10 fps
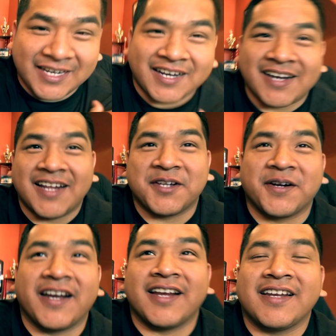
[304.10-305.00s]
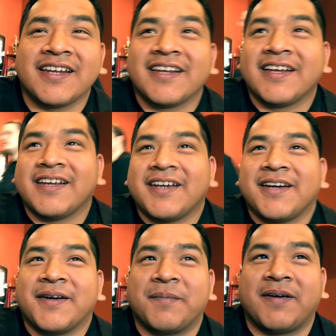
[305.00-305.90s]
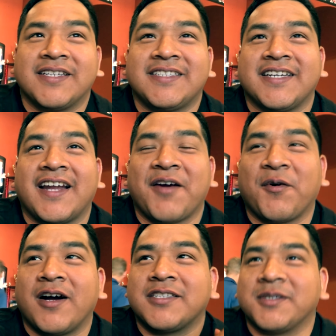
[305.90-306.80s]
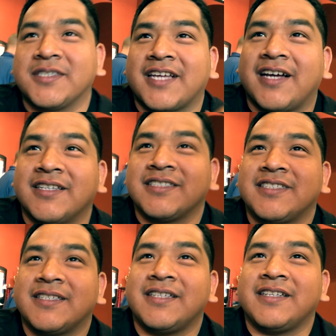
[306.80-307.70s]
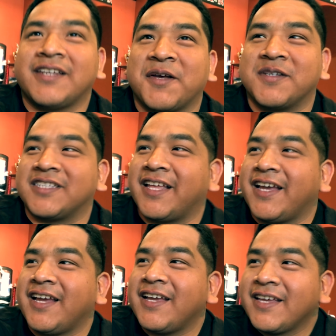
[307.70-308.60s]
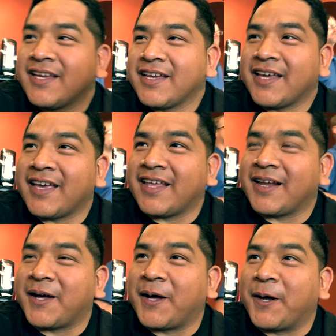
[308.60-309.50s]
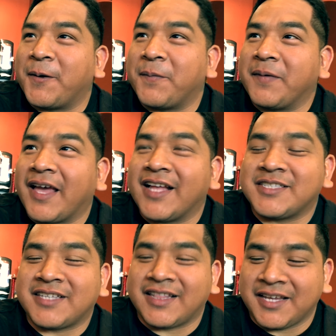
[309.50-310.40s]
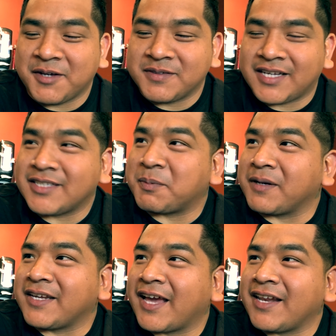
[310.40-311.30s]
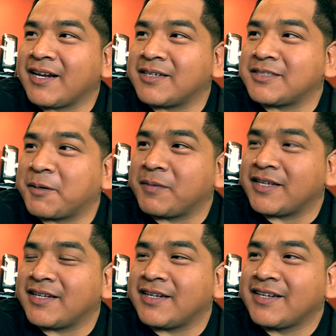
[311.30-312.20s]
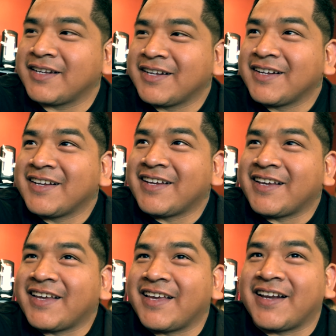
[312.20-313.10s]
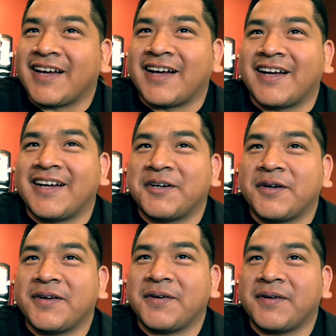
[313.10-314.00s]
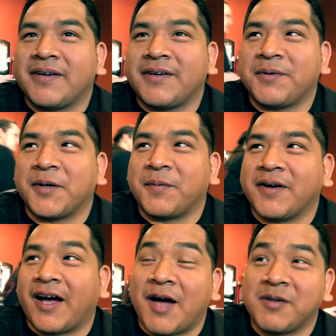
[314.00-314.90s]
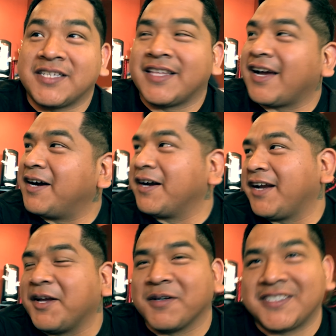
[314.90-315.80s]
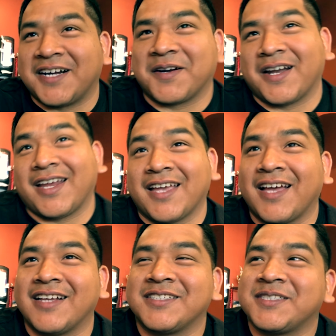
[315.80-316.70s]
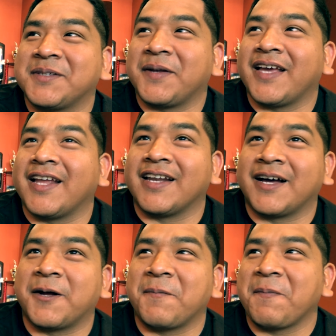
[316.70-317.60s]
say in ninth grade, Preston and I walked to his house. it was late, and um, yeah, I think it was like spaghetti or something. And uh, we were both, I wasn't that hungry. He was yeah, hungry, I guess. And, hungry uh, as